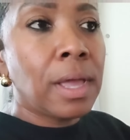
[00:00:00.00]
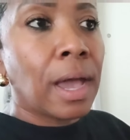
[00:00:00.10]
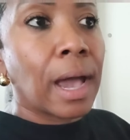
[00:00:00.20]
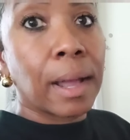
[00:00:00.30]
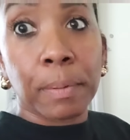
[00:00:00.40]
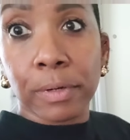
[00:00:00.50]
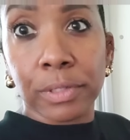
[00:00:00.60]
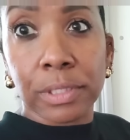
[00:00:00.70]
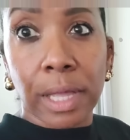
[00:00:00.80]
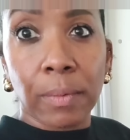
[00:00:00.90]
I
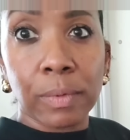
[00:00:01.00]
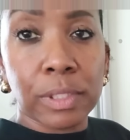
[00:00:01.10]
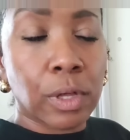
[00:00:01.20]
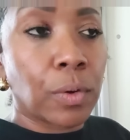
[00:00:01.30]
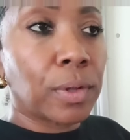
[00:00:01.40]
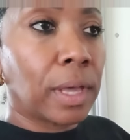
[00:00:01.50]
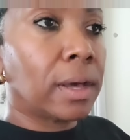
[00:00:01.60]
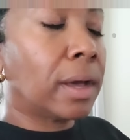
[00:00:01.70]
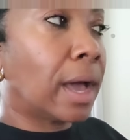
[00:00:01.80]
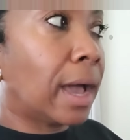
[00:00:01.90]
purchased that one. So
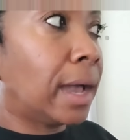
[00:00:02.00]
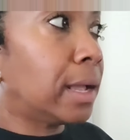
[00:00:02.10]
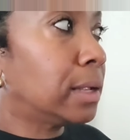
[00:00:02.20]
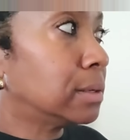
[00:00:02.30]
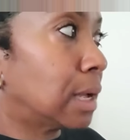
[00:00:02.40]
yeah, I